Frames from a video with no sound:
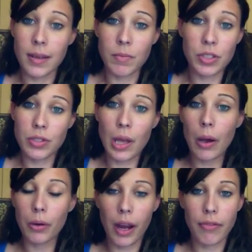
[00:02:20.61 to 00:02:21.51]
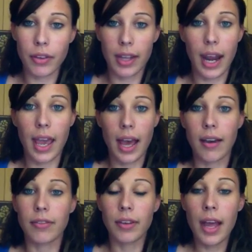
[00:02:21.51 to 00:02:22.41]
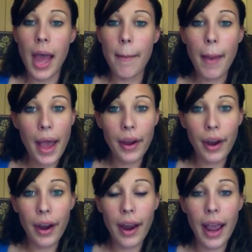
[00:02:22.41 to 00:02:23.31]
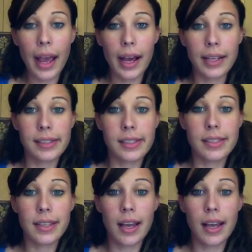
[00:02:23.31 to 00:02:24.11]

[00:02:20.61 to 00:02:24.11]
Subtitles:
I'm just so grateful that I have met her and